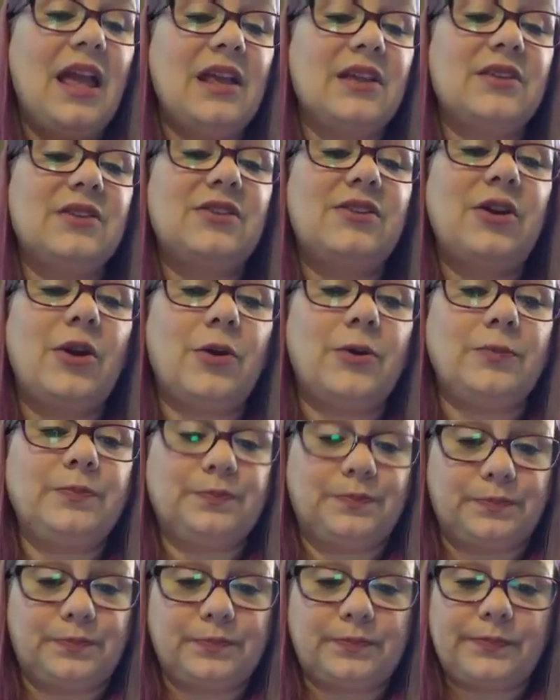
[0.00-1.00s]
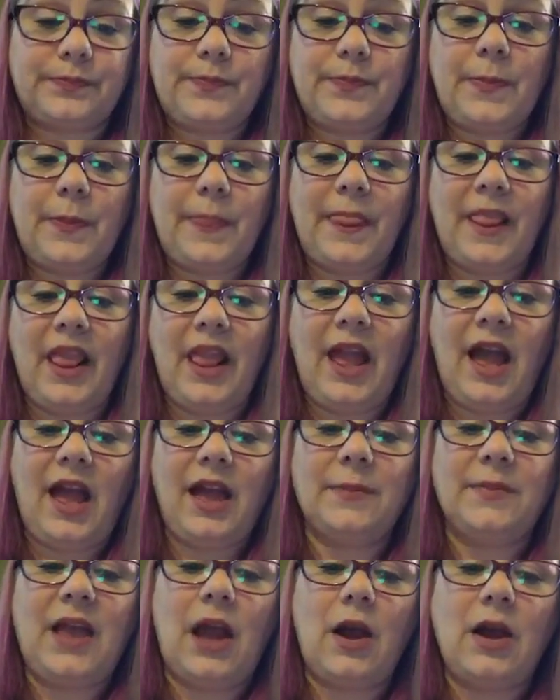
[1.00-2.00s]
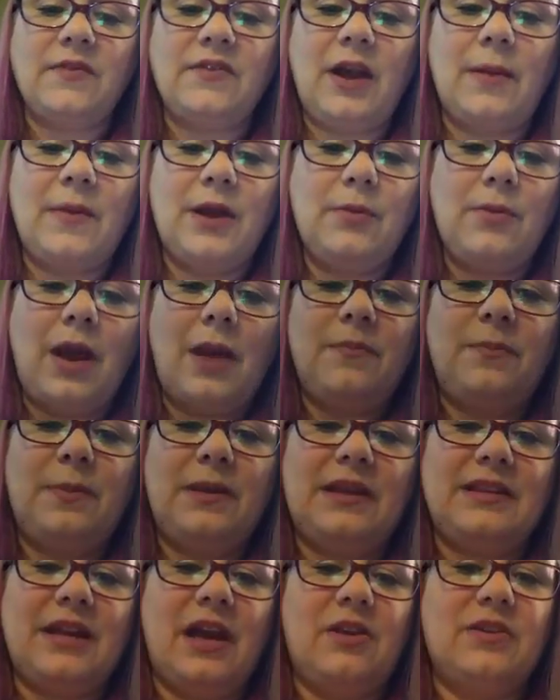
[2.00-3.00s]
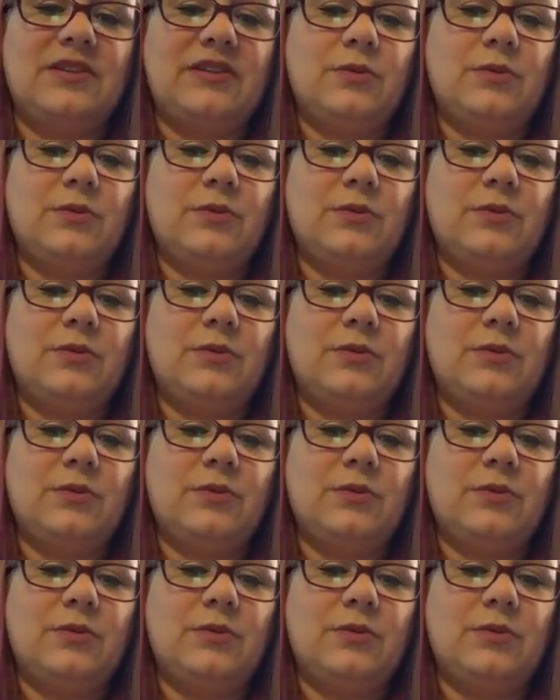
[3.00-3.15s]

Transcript: So now I've got my wrap picked out.